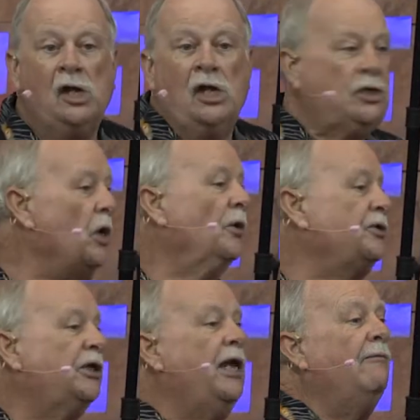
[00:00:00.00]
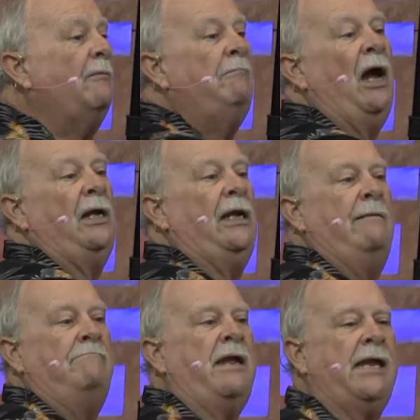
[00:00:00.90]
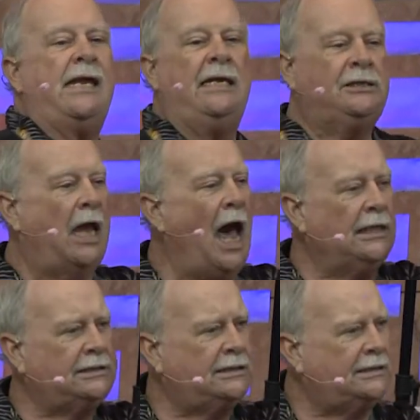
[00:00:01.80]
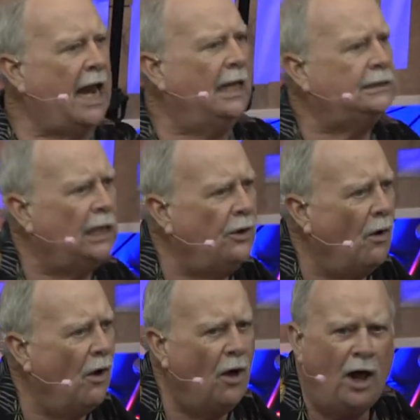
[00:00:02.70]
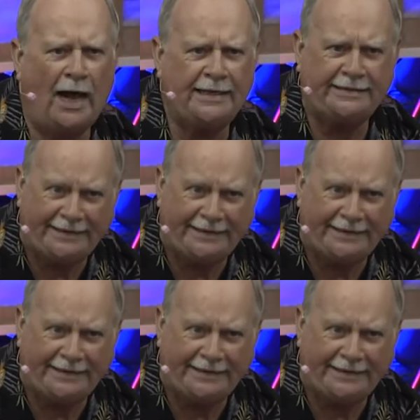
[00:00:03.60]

you're to give the money to me, and God saith the Lord.